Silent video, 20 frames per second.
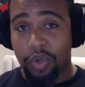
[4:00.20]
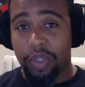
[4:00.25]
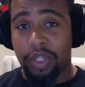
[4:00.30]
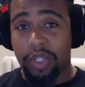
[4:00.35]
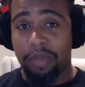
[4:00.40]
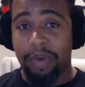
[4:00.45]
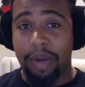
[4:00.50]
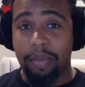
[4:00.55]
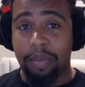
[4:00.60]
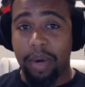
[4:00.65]
to
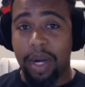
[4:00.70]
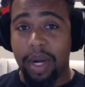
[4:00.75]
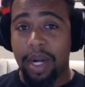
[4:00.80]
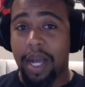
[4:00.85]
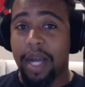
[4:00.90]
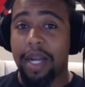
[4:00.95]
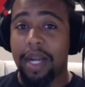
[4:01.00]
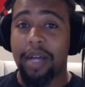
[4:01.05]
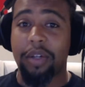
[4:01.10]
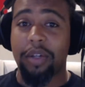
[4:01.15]
the red brand
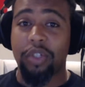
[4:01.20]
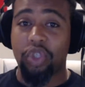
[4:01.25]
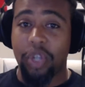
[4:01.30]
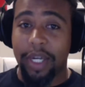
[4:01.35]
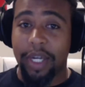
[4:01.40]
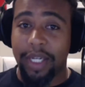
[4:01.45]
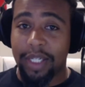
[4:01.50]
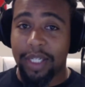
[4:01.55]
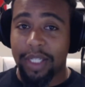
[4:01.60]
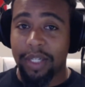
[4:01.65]
hideout and try
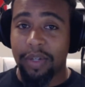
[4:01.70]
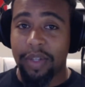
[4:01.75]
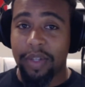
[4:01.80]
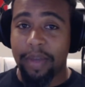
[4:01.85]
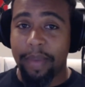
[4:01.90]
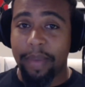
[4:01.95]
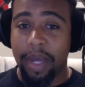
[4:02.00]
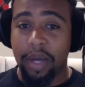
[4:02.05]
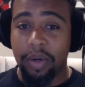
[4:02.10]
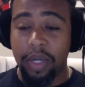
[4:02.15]
and clear
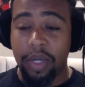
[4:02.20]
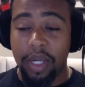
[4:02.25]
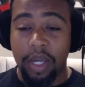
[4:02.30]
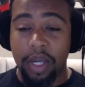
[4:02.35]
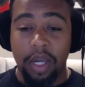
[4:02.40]
them out,